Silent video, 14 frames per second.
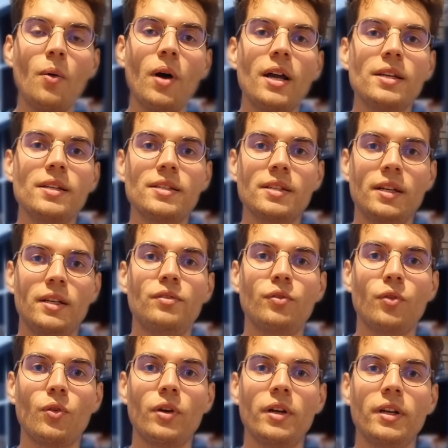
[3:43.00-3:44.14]
I studied
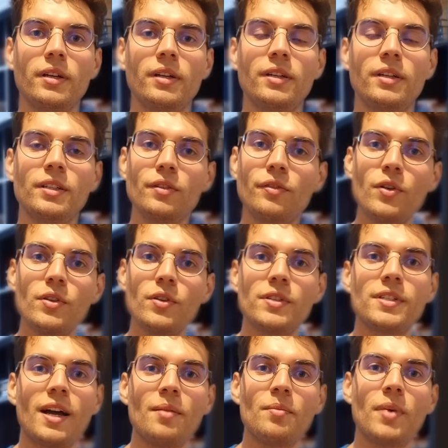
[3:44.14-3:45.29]
for it. The first
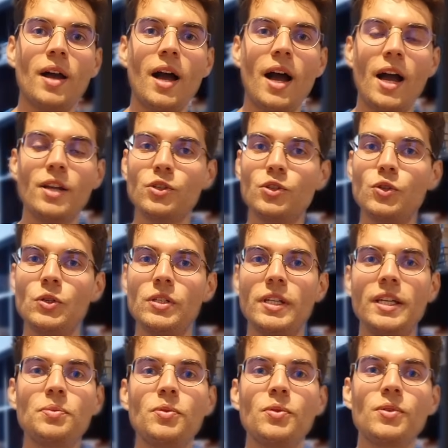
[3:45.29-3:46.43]
time, I just used the
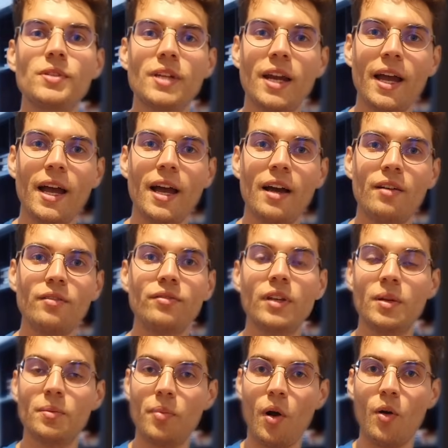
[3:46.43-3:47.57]
experience that I have
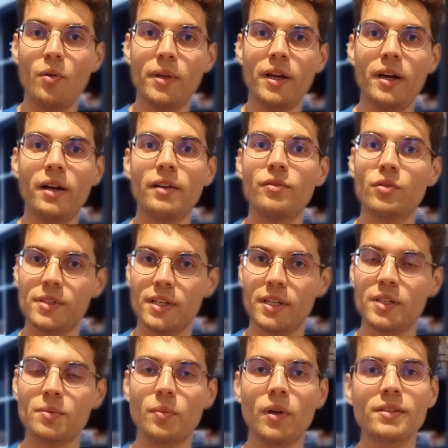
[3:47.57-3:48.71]
in Power BI for
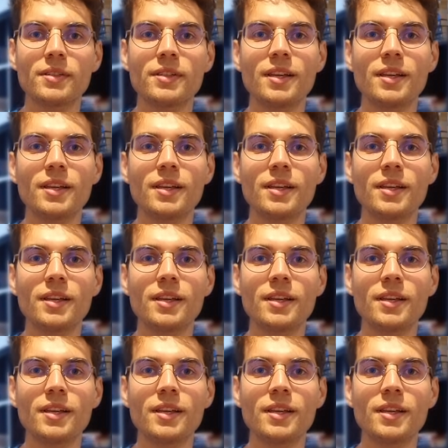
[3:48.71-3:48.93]
6 months,